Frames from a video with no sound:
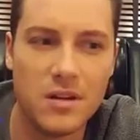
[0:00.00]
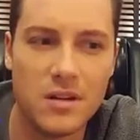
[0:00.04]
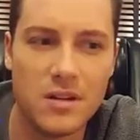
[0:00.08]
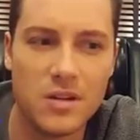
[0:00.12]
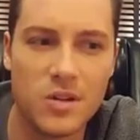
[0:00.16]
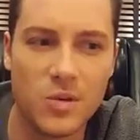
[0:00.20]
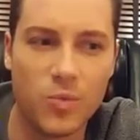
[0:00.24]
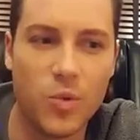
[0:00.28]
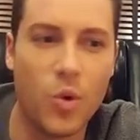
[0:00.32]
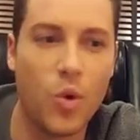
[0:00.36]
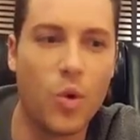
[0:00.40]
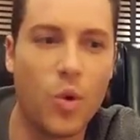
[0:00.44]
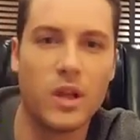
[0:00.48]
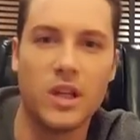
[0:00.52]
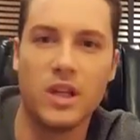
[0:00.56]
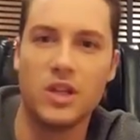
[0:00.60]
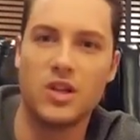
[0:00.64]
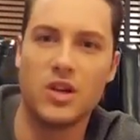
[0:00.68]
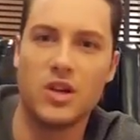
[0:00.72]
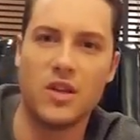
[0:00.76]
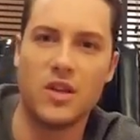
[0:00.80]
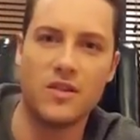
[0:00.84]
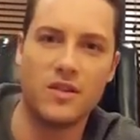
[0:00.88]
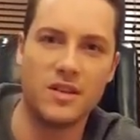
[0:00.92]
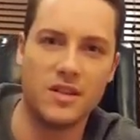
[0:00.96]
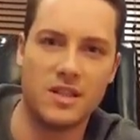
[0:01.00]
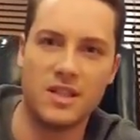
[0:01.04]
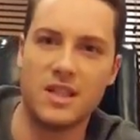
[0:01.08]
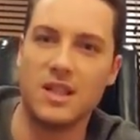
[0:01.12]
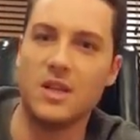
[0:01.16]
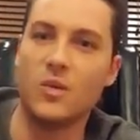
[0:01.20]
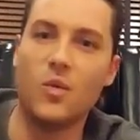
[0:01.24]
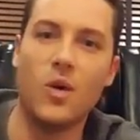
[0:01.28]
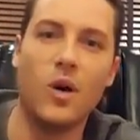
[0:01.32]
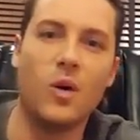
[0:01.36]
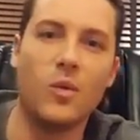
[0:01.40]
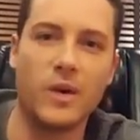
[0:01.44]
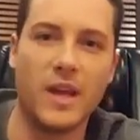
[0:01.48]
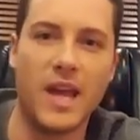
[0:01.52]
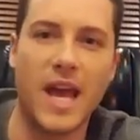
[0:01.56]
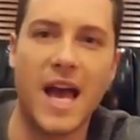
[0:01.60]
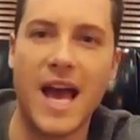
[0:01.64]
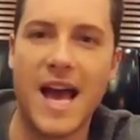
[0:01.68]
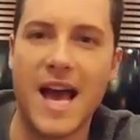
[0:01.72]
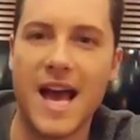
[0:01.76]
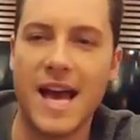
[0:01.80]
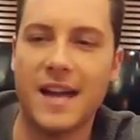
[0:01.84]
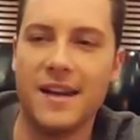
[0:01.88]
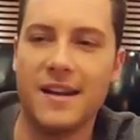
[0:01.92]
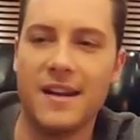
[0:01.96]
supporting each other to see what we
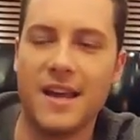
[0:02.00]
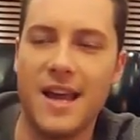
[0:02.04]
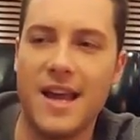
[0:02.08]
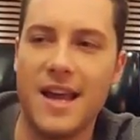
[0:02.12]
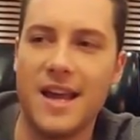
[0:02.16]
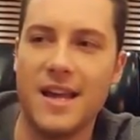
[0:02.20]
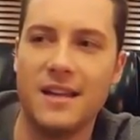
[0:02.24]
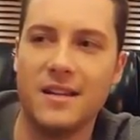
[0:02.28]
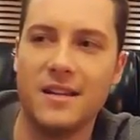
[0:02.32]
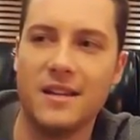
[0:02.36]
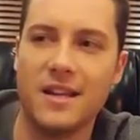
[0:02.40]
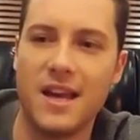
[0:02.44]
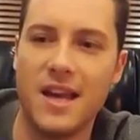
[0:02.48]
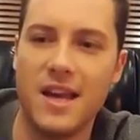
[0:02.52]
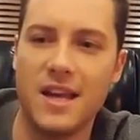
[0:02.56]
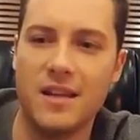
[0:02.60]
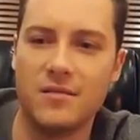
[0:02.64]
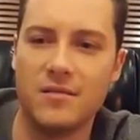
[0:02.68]
had, and